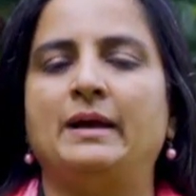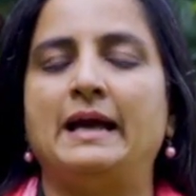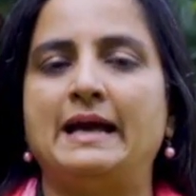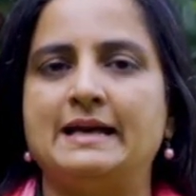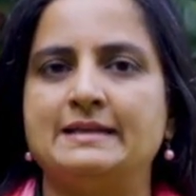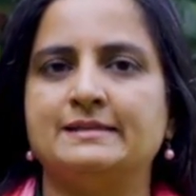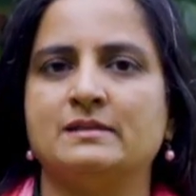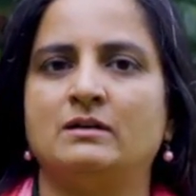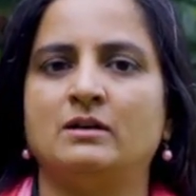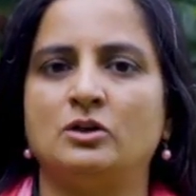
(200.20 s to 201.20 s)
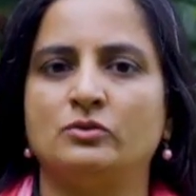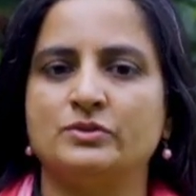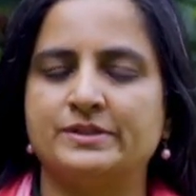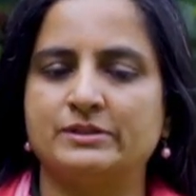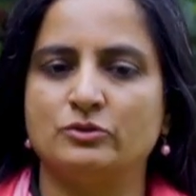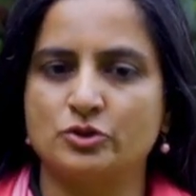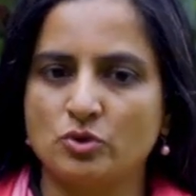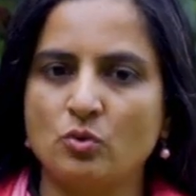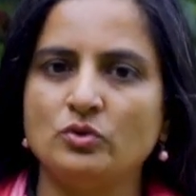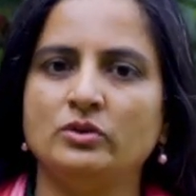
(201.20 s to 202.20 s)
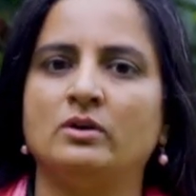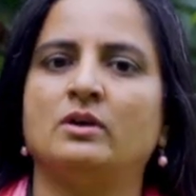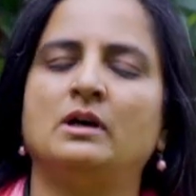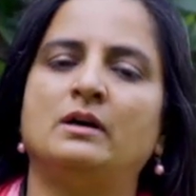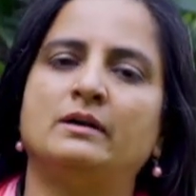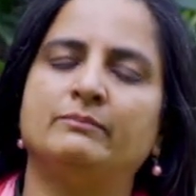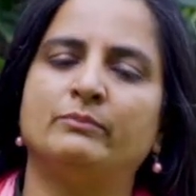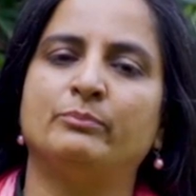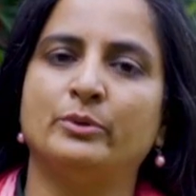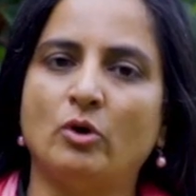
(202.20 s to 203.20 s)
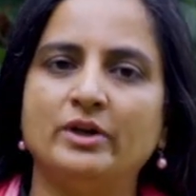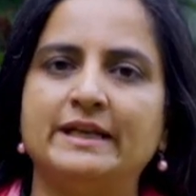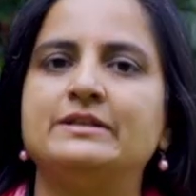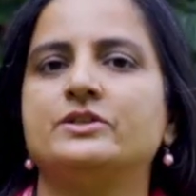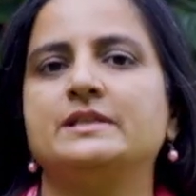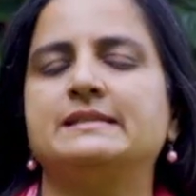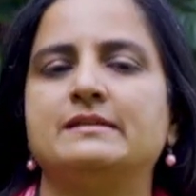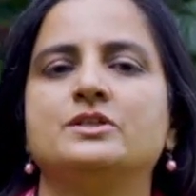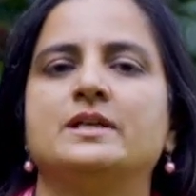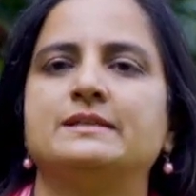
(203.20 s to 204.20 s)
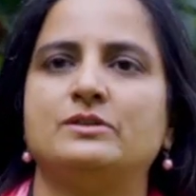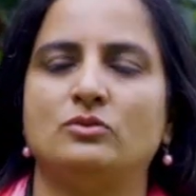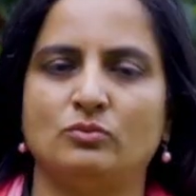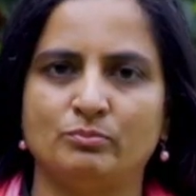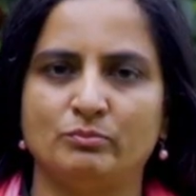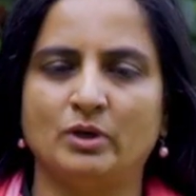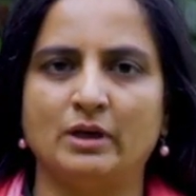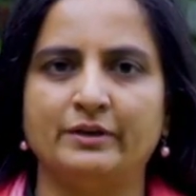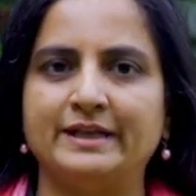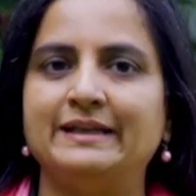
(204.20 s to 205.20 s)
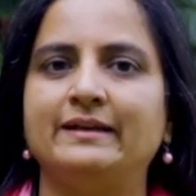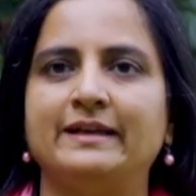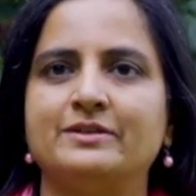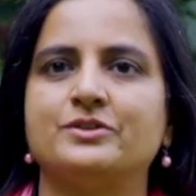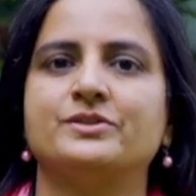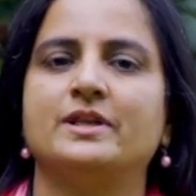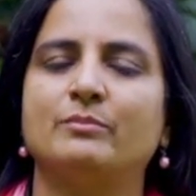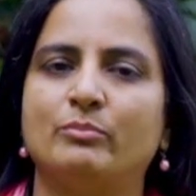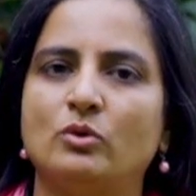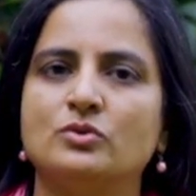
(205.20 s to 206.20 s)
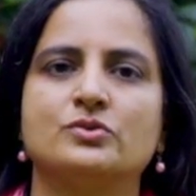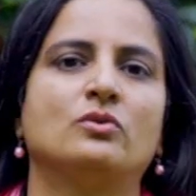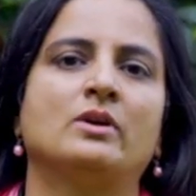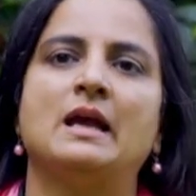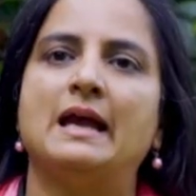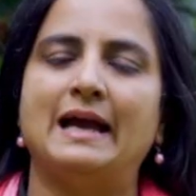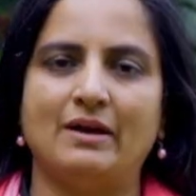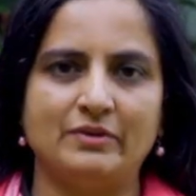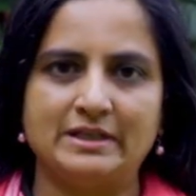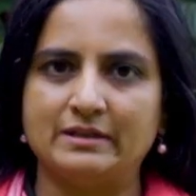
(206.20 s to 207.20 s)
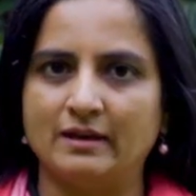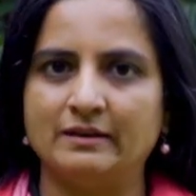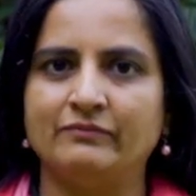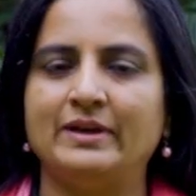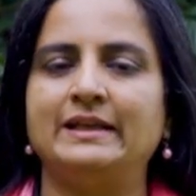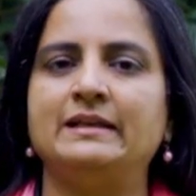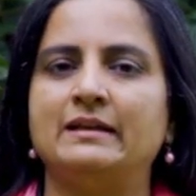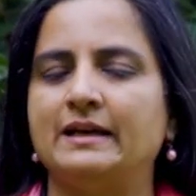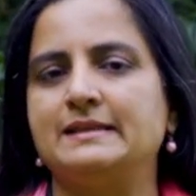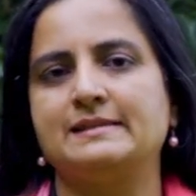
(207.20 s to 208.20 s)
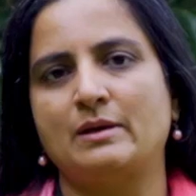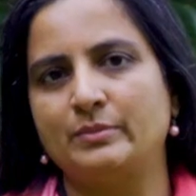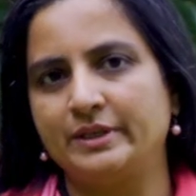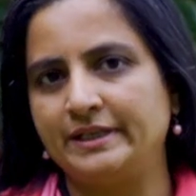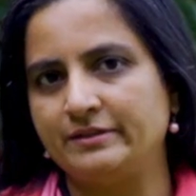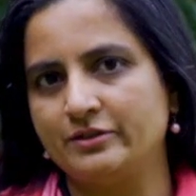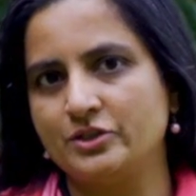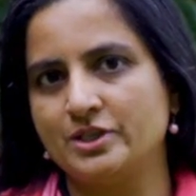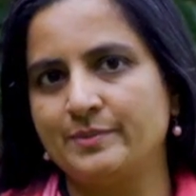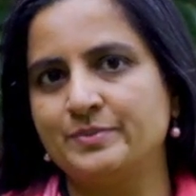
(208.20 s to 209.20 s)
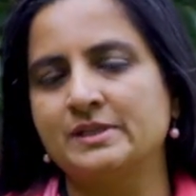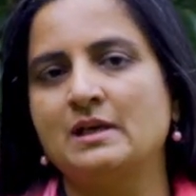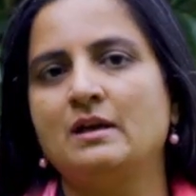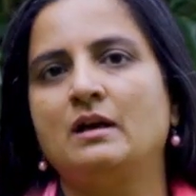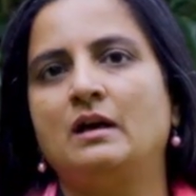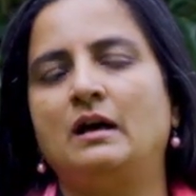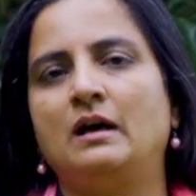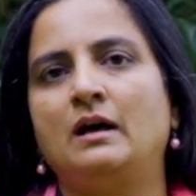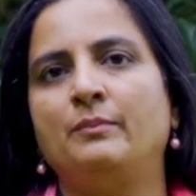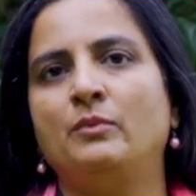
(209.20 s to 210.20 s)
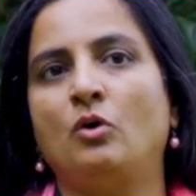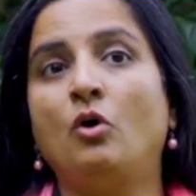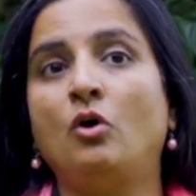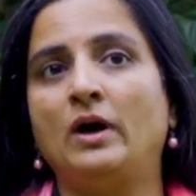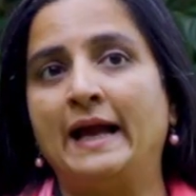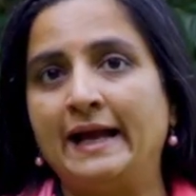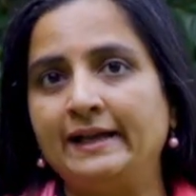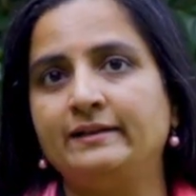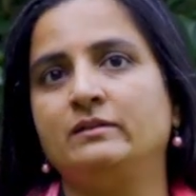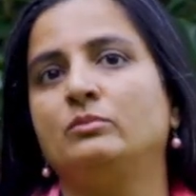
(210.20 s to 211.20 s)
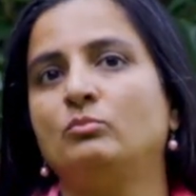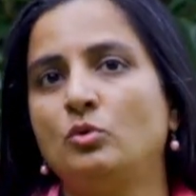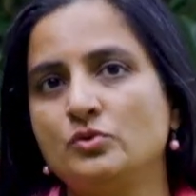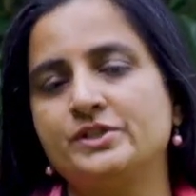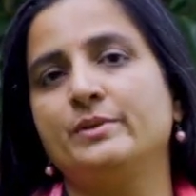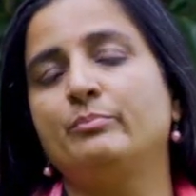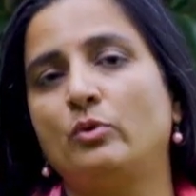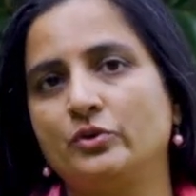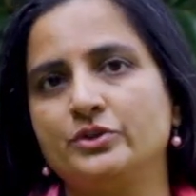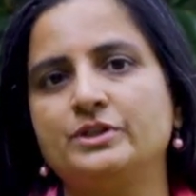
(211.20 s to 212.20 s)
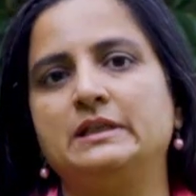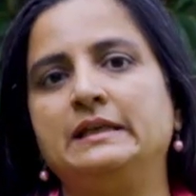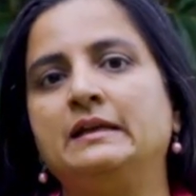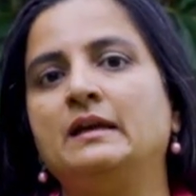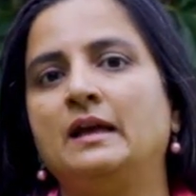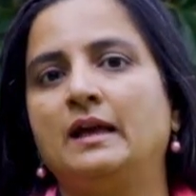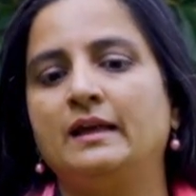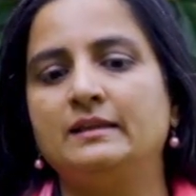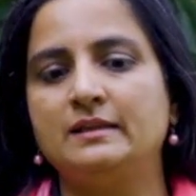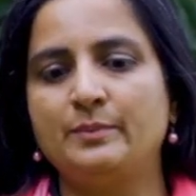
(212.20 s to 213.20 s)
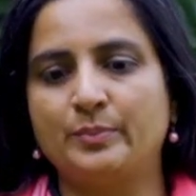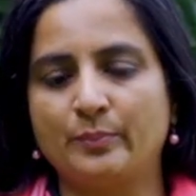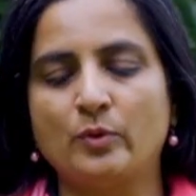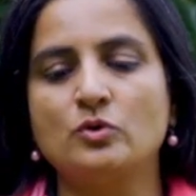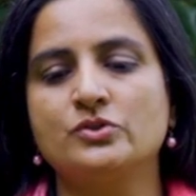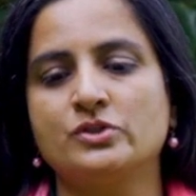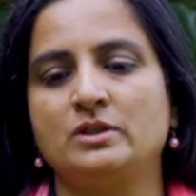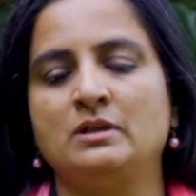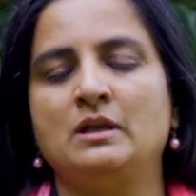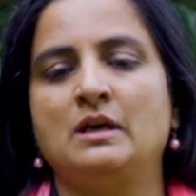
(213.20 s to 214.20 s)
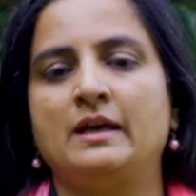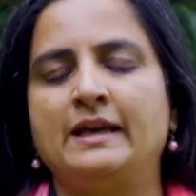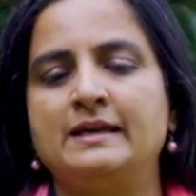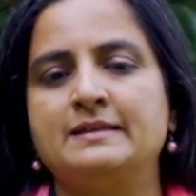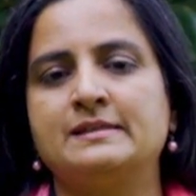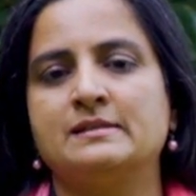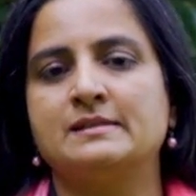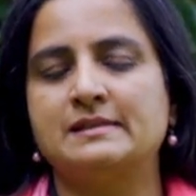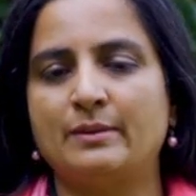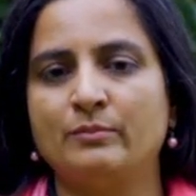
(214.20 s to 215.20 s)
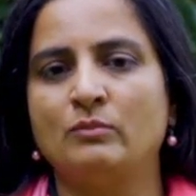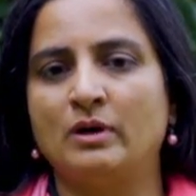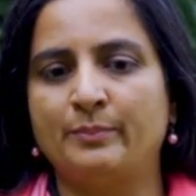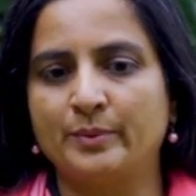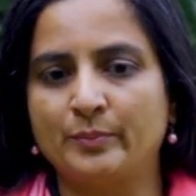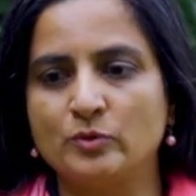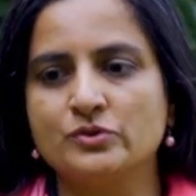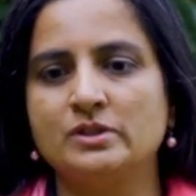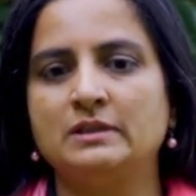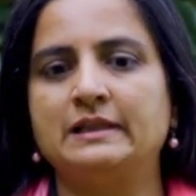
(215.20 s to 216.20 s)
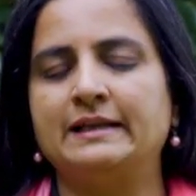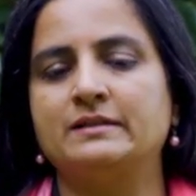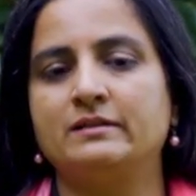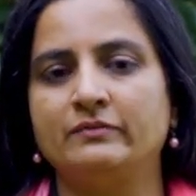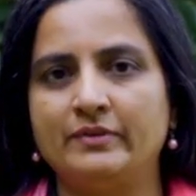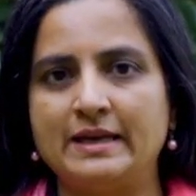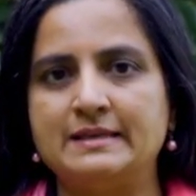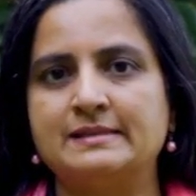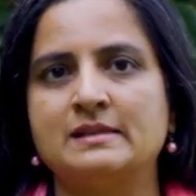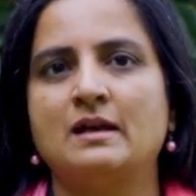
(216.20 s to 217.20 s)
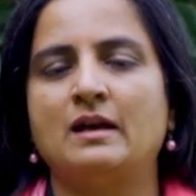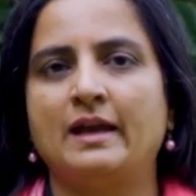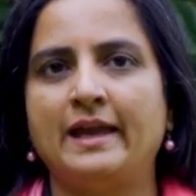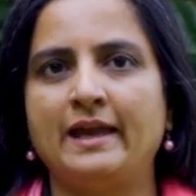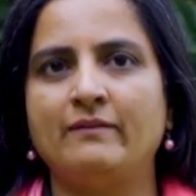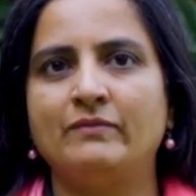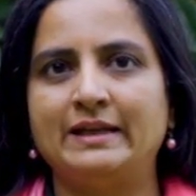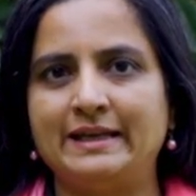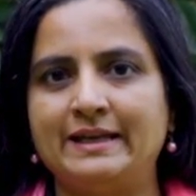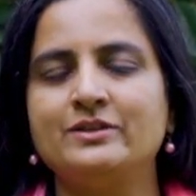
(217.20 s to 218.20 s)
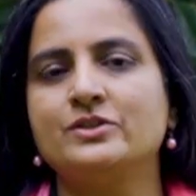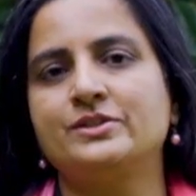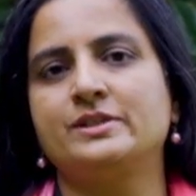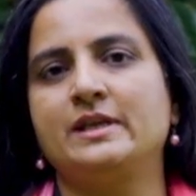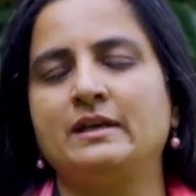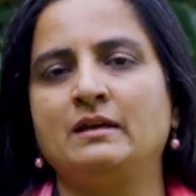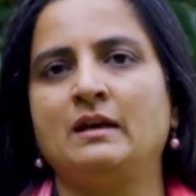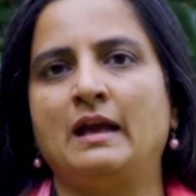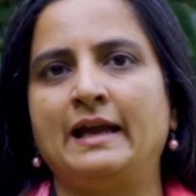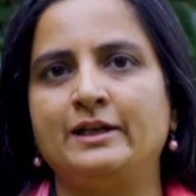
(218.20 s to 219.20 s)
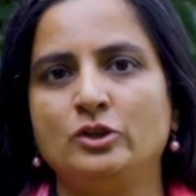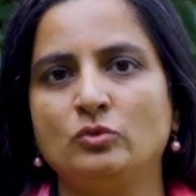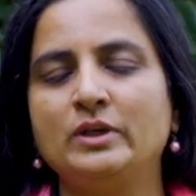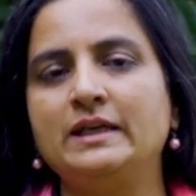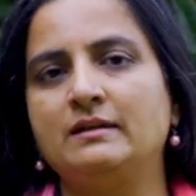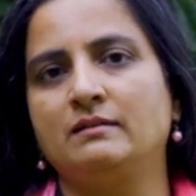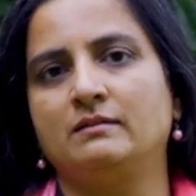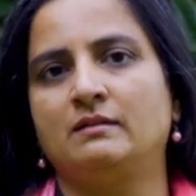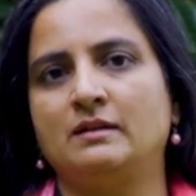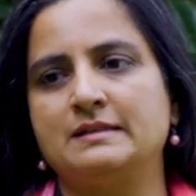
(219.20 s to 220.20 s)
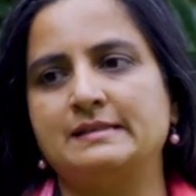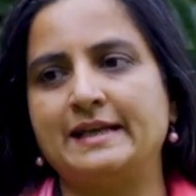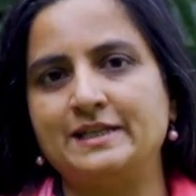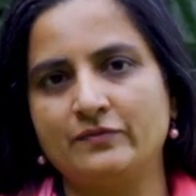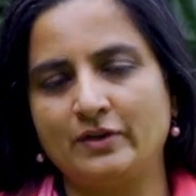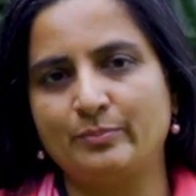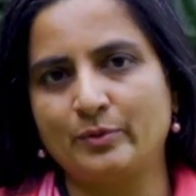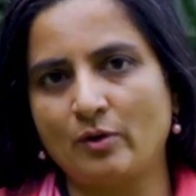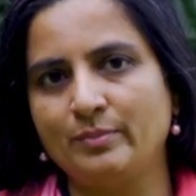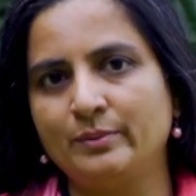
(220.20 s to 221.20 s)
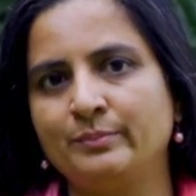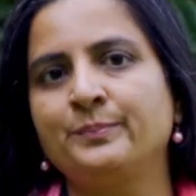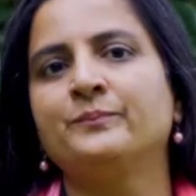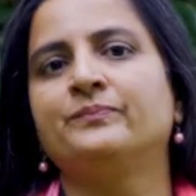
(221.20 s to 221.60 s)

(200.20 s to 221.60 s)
has shown broad interests such as, you know, reading interesting books or having done very nice summer internships. And most importantly, the proposal is a proposal that conveys a very interesting and unique scientific problem.